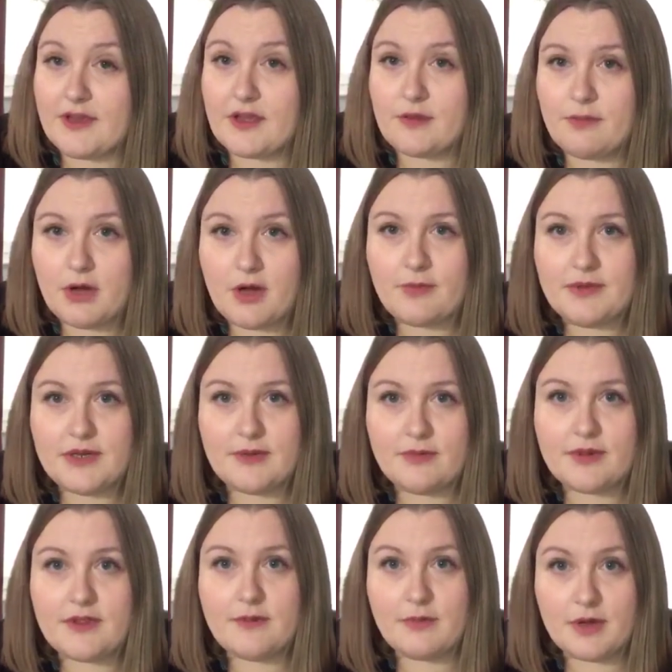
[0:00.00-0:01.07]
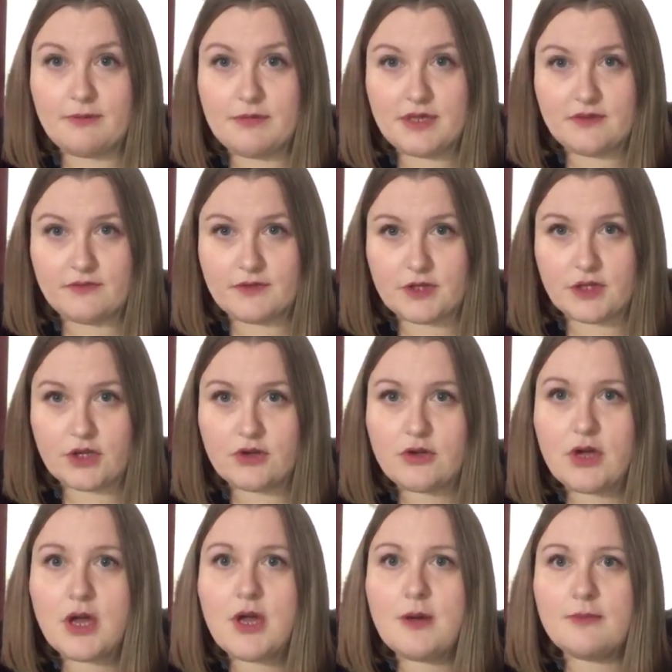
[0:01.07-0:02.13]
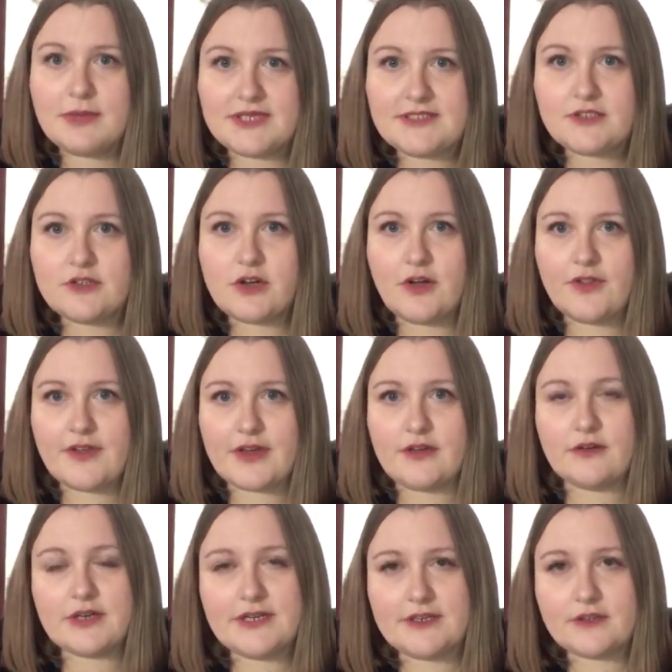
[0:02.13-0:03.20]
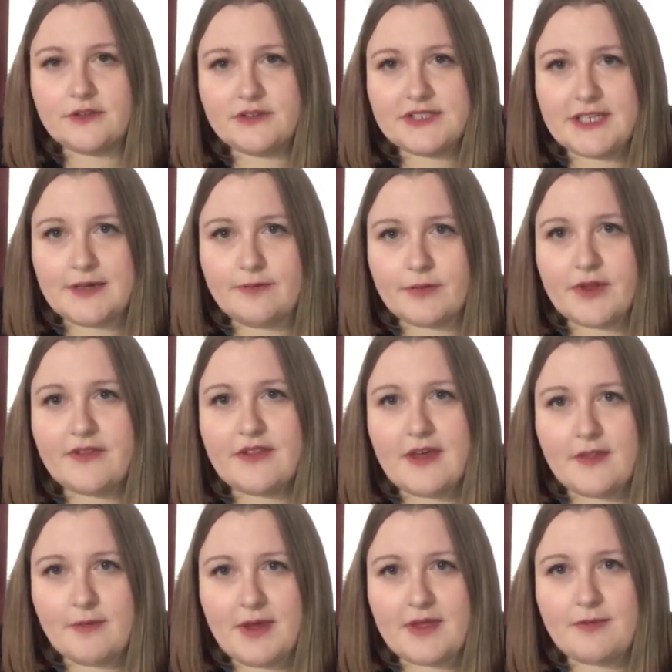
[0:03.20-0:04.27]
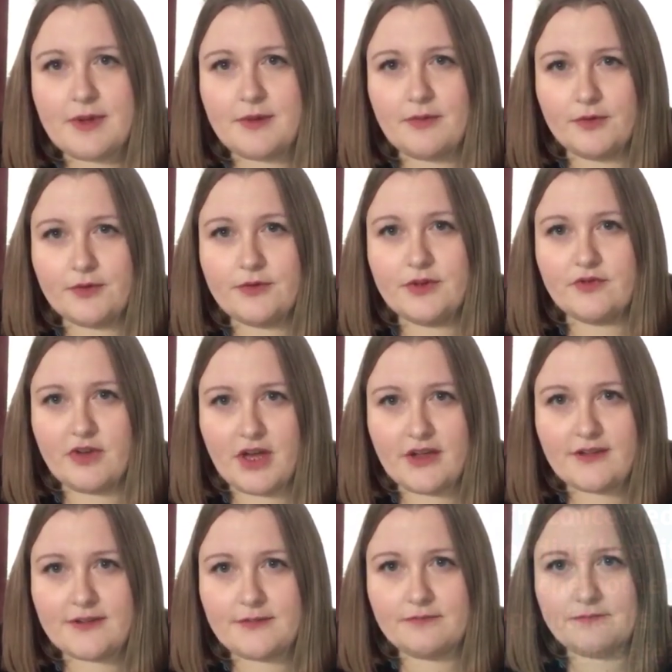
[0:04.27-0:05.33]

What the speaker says: a PARP inhibitor might mean for you, please do contact your clinical team because they're the best people to advise.